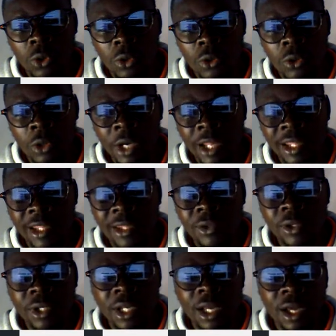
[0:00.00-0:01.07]
or rather they
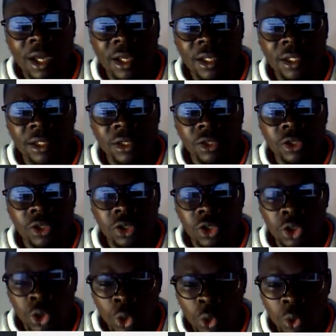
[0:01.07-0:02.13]
will
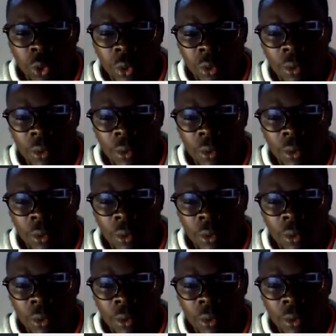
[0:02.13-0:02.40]
show